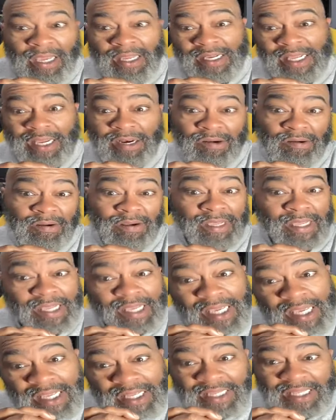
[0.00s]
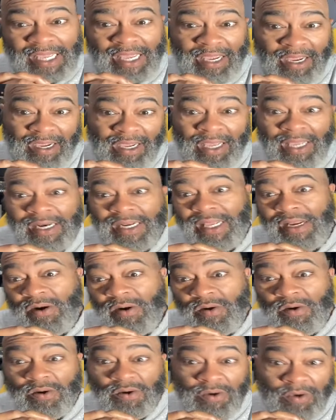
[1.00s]
They don't eat there. They
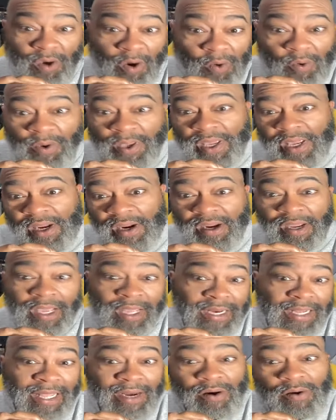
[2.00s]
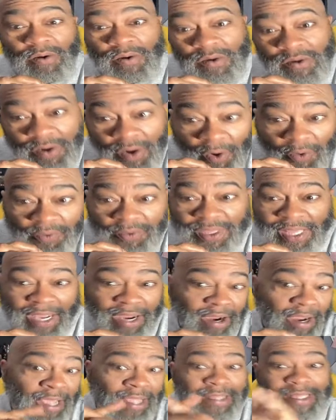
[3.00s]
don't go here. They don't go
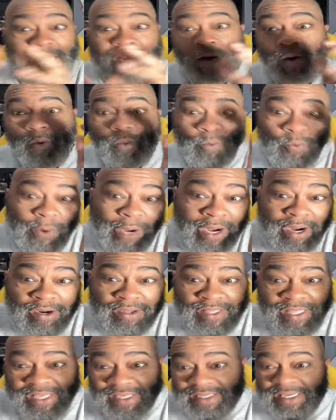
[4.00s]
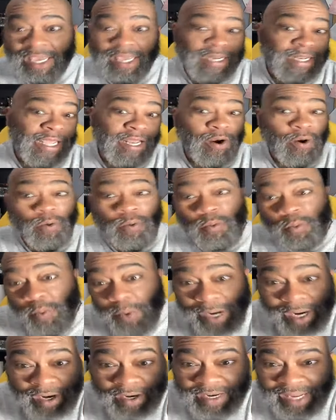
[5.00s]
there. They don't wear this. They don't
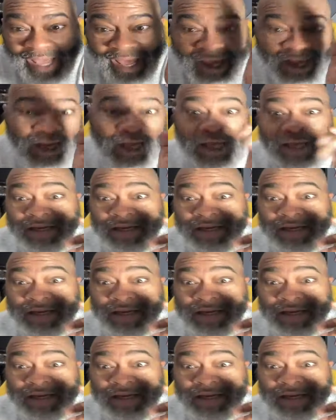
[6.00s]
wear that.